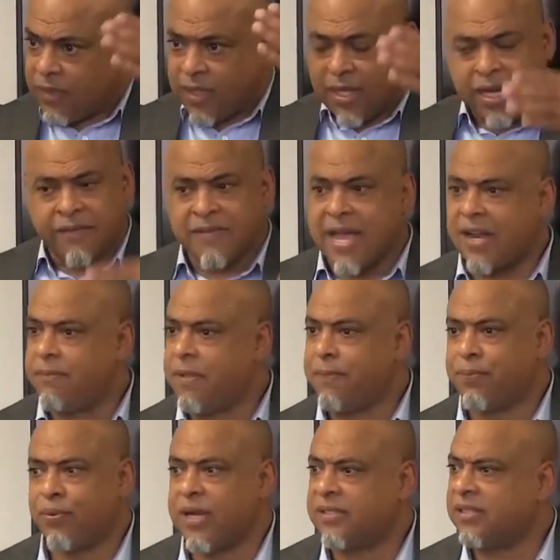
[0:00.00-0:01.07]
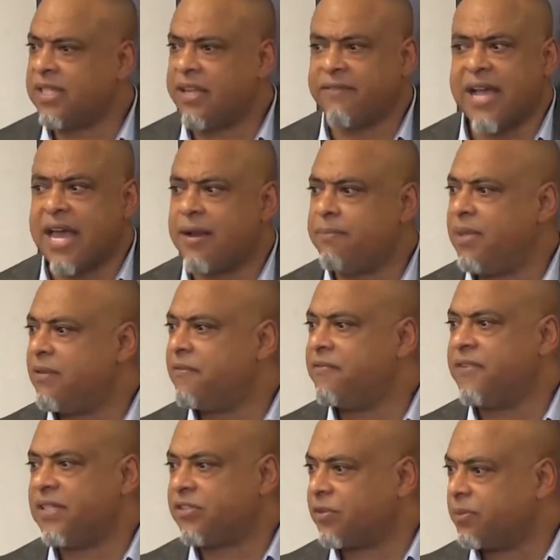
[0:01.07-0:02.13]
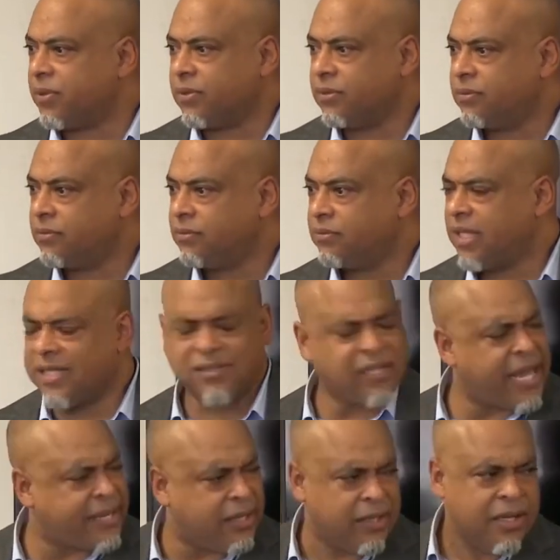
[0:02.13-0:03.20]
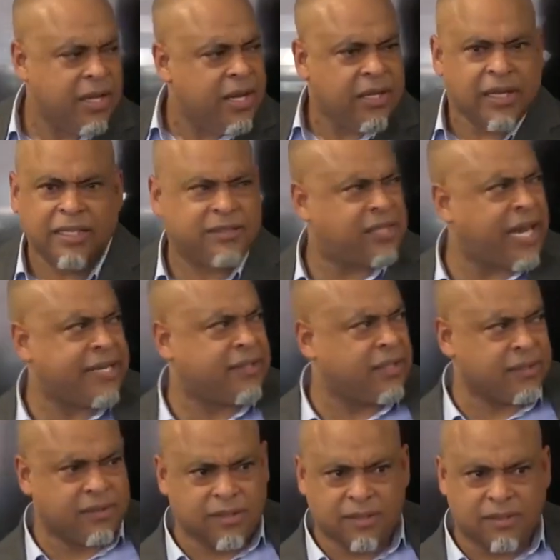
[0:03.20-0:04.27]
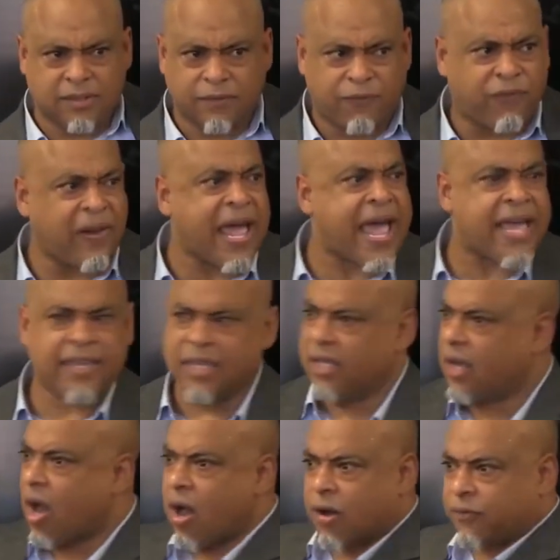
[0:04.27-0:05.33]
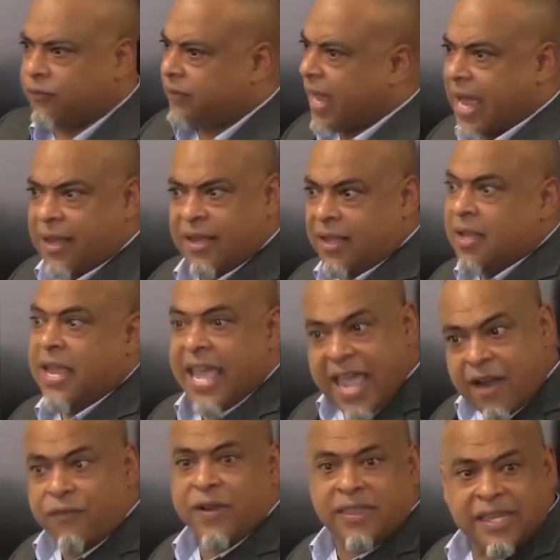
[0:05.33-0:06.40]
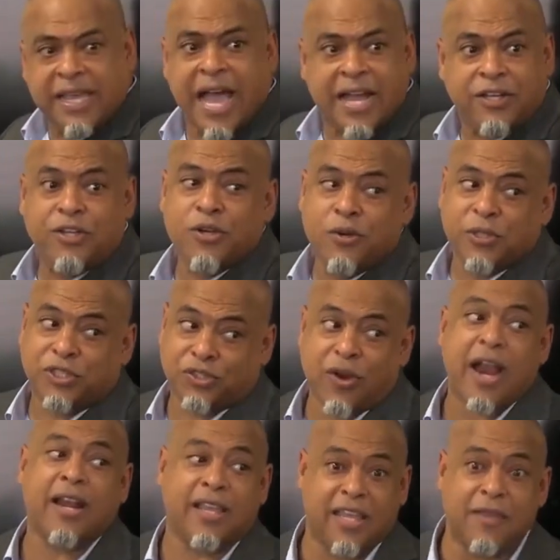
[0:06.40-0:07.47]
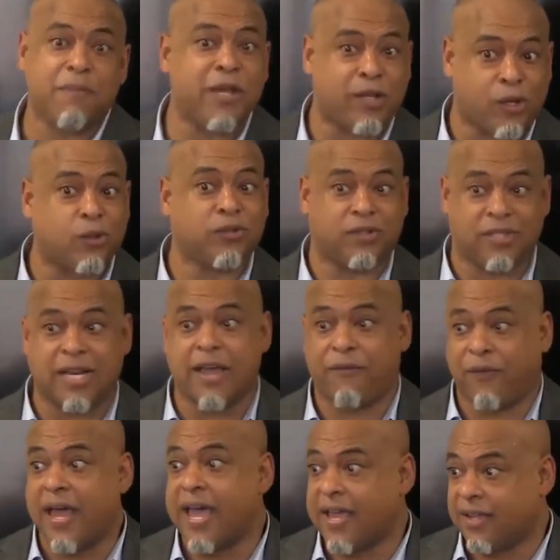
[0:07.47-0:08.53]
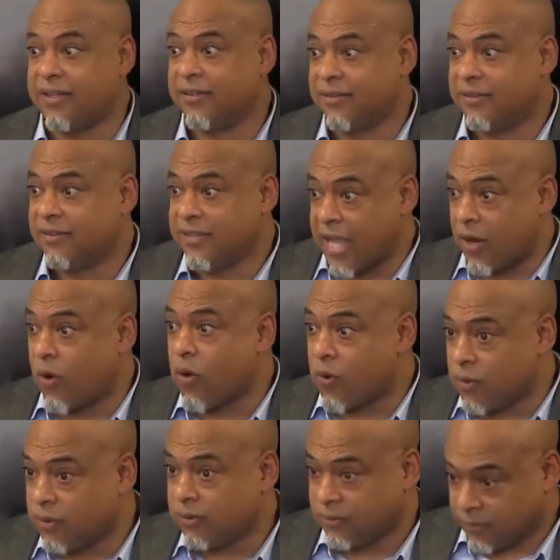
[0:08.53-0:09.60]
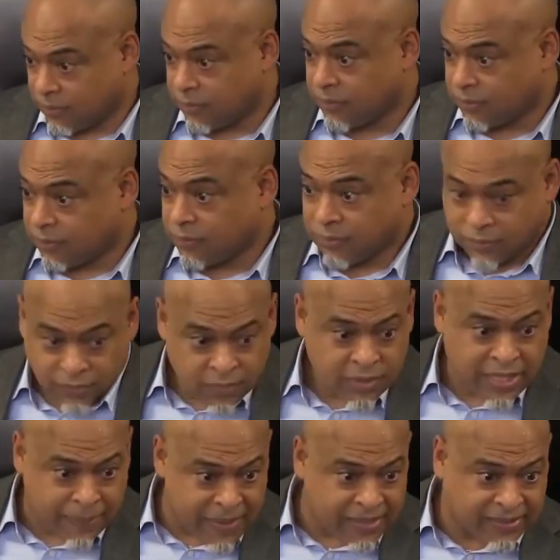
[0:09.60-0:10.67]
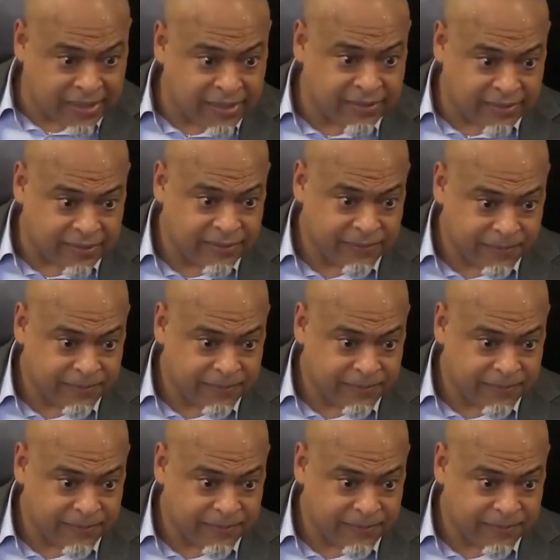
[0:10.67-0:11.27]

and they've got to be present. They've got to be visible. It's like the flag in golf. Everything I do is trying to get me closer to that flag, that hole. Does that make sense?